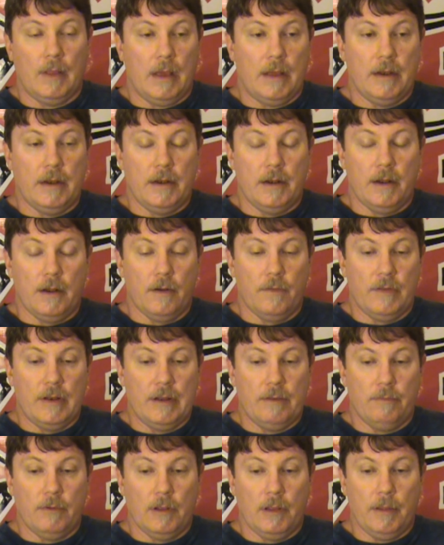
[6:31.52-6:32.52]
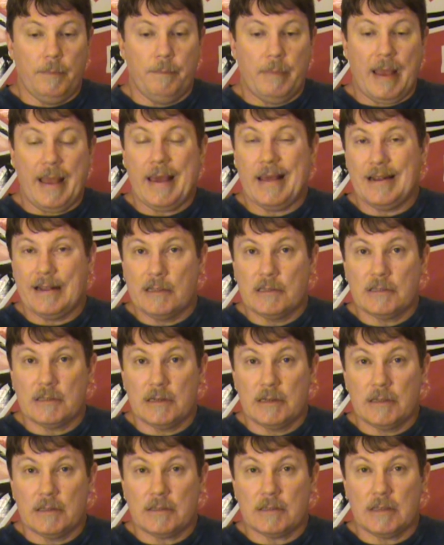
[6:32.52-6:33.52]
I didn't hear of any really bad
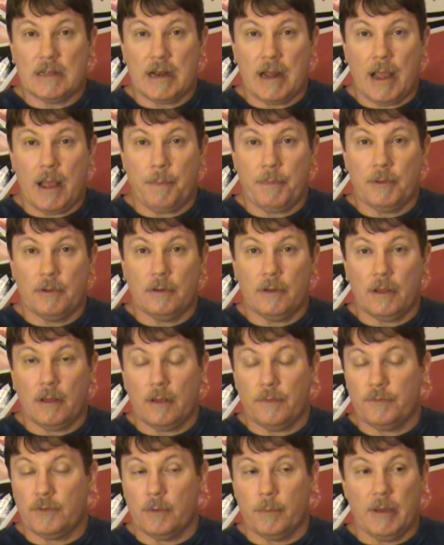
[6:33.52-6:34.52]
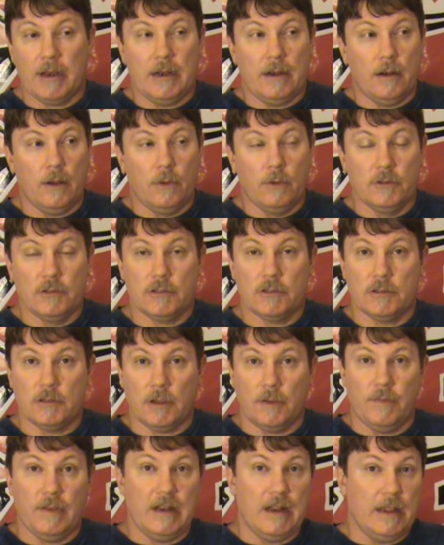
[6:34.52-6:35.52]
incidents that happened. If somebody
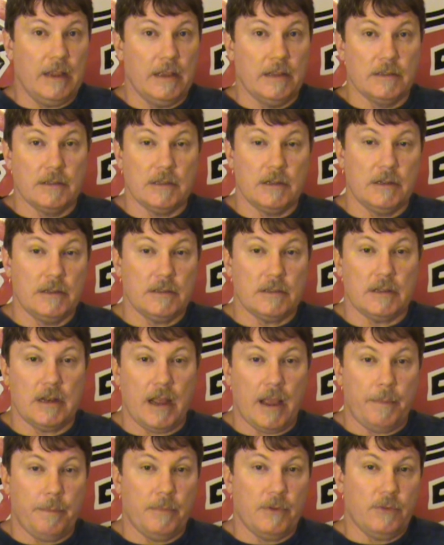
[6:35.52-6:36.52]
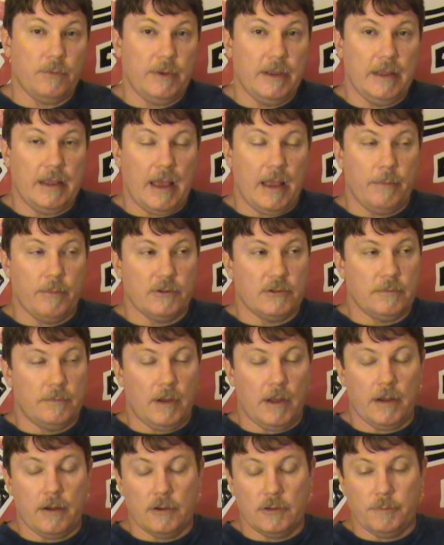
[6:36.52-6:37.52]
knows of any incidents that happened between gamers
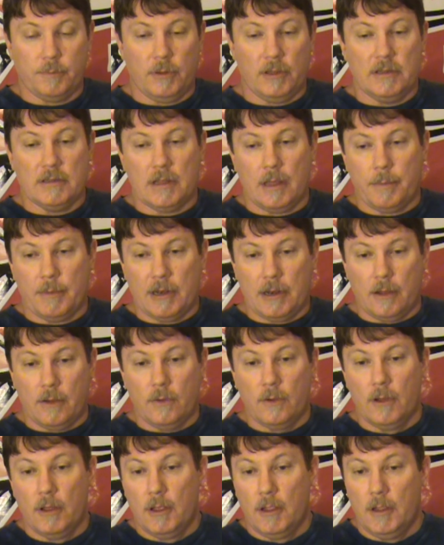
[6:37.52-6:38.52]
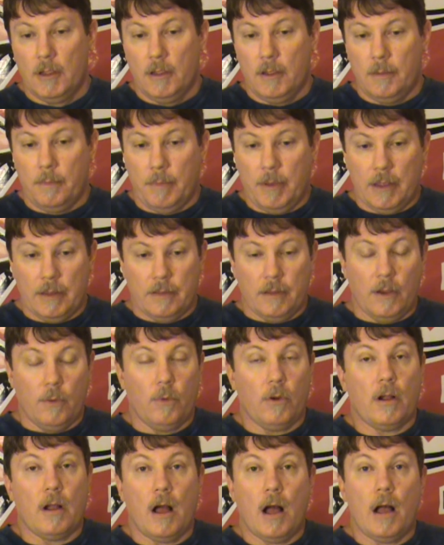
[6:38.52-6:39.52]
and bikers, please let me know. But
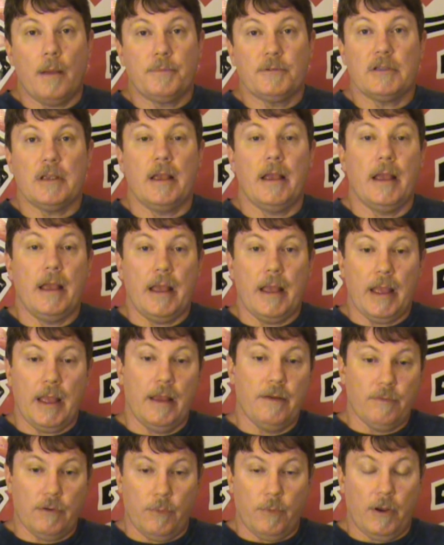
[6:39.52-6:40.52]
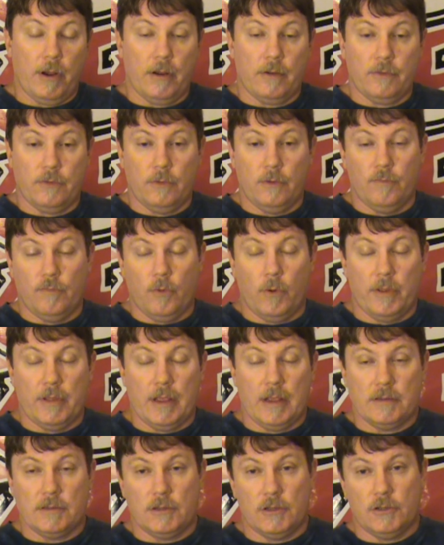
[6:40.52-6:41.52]
there were cops everywhere to
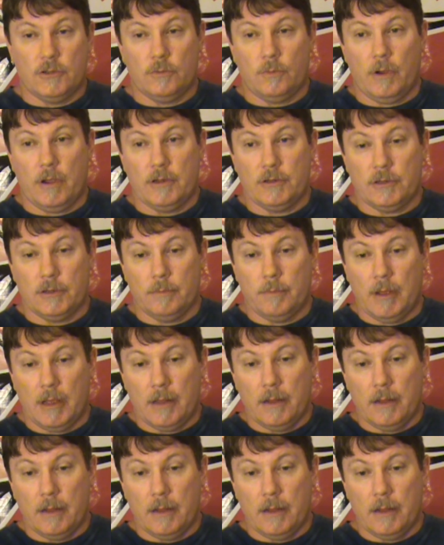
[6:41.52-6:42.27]
avoid that situation.